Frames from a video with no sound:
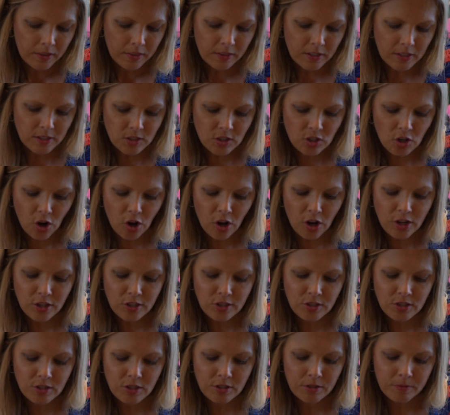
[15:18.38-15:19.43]
The
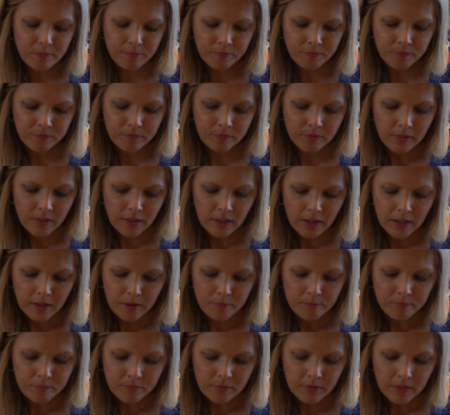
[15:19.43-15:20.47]
sauce
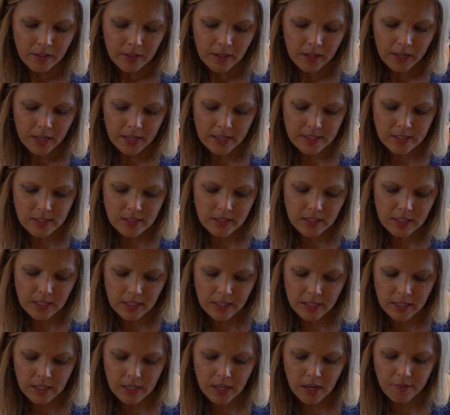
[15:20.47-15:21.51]
is
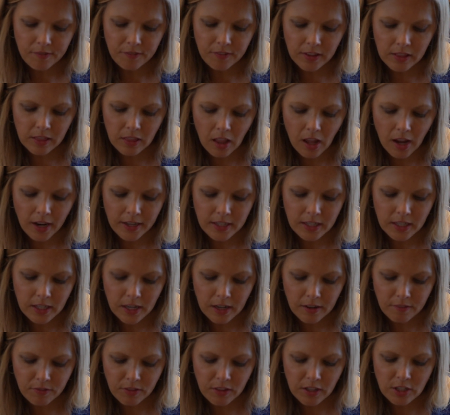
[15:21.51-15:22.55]
thin enough and light
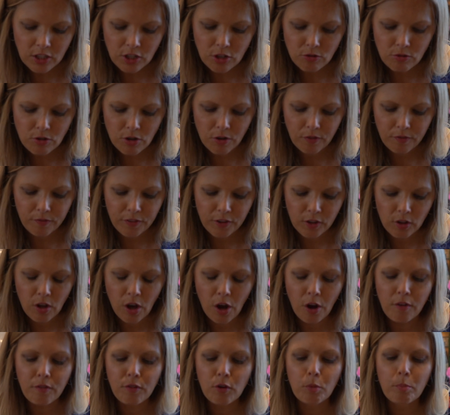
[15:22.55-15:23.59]
enough that you don't feel
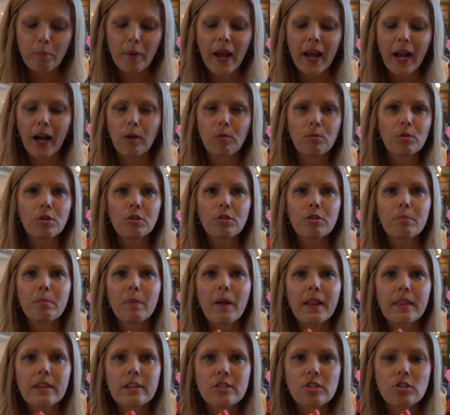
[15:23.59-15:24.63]
overpowered
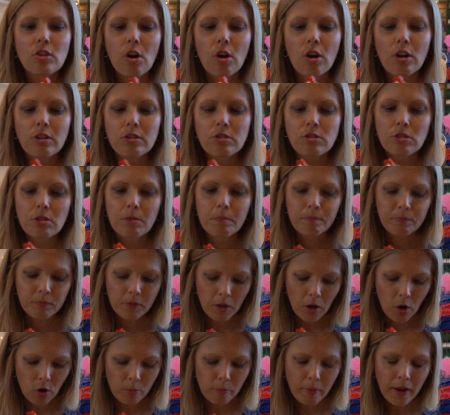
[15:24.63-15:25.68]
by the sauce
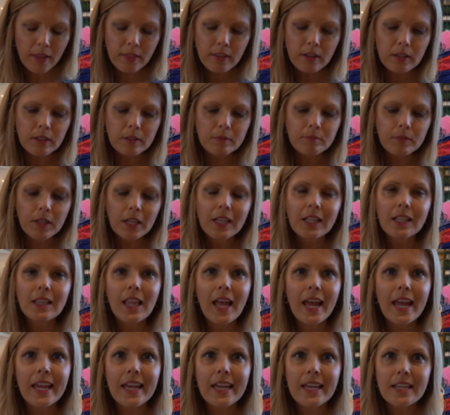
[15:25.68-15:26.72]
or by the
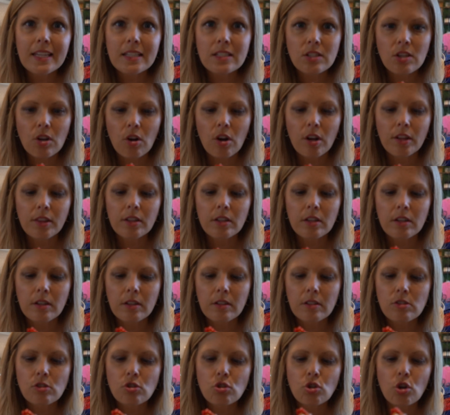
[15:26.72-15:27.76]
glaze on
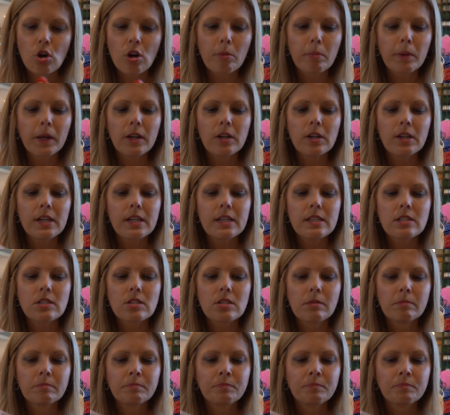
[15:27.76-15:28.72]
the strawberries.